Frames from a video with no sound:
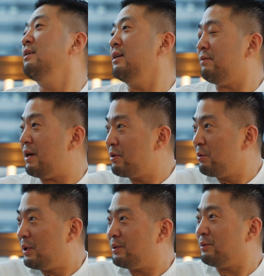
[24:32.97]
If
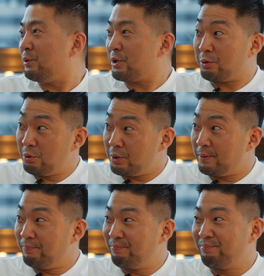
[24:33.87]
everyone were to do
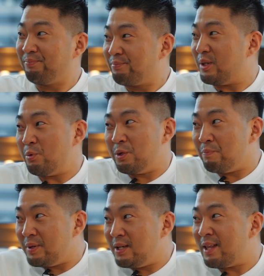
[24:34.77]
it, there
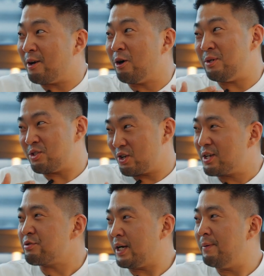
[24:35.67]
wouldn't be that
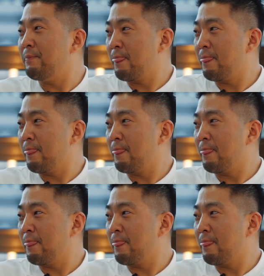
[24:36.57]
arbitrage, right?